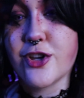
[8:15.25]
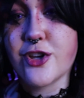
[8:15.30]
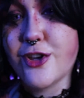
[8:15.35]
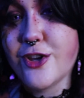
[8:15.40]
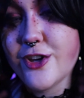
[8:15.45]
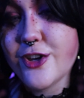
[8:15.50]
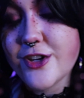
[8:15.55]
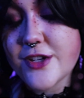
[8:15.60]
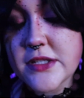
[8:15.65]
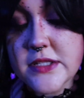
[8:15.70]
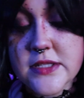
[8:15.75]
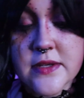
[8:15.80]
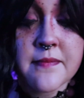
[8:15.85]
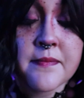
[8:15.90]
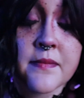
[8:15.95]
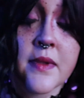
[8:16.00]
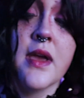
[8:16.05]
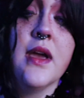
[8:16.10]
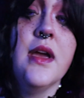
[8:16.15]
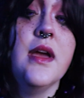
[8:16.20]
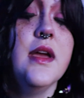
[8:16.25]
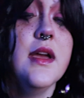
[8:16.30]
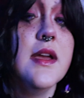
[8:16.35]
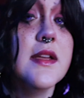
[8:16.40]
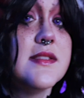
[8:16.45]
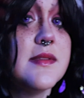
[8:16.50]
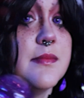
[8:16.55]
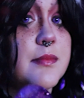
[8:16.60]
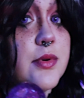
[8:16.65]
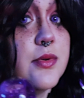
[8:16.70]
Good.
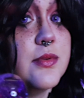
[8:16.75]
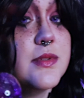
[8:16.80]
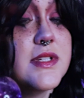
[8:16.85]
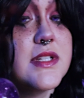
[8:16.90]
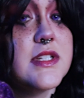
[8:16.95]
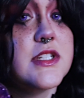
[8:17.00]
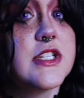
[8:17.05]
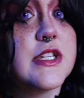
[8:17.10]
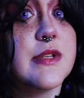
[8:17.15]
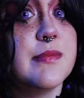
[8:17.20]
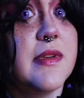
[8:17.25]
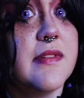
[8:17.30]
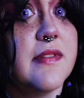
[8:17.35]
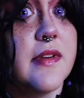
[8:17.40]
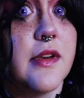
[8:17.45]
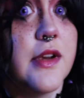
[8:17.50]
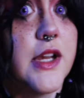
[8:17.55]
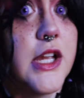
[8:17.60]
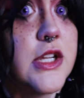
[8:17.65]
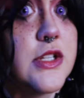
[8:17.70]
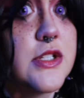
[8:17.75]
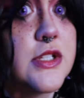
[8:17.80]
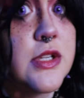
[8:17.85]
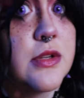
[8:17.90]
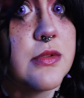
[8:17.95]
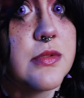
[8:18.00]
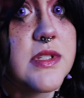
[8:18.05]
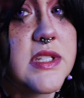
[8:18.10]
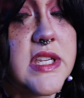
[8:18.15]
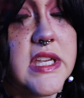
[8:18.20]
It's important to be very good to
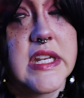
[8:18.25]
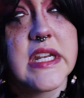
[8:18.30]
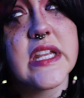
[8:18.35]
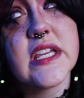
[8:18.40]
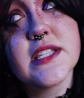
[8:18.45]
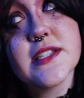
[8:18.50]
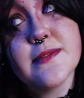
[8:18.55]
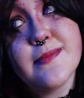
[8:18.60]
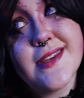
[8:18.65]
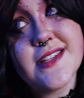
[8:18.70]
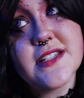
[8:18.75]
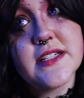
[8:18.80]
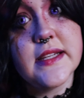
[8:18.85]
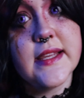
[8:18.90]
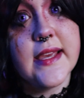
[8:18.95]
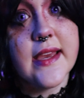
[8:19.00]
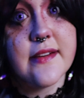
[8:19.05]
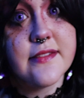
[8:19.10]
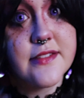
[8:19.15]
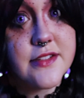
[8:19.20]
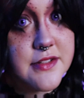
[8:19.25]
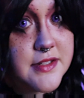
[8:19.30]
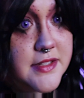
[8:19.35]
your skin, especially after